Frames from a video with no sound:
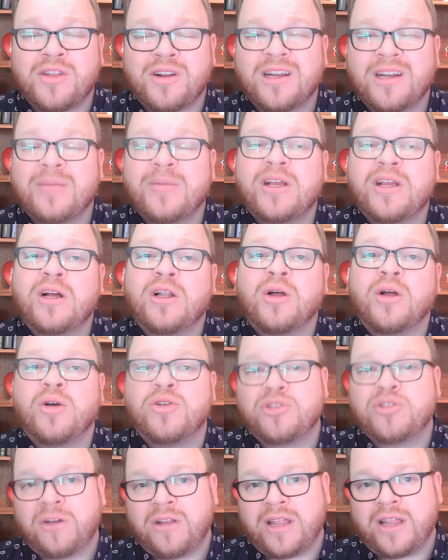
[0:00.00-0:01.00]
They're going to be
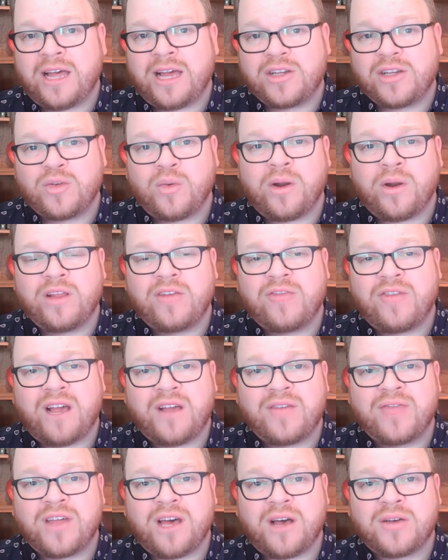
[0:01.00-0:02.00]
closer to that
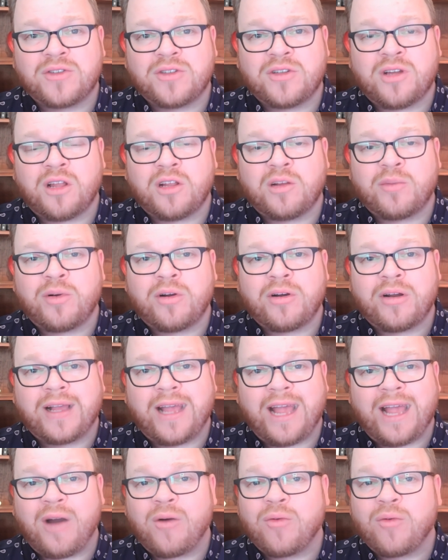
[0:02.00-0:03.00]
$25,000 per
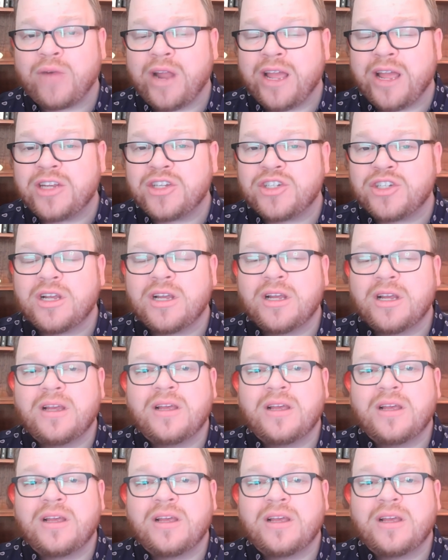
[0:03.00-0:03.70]
account range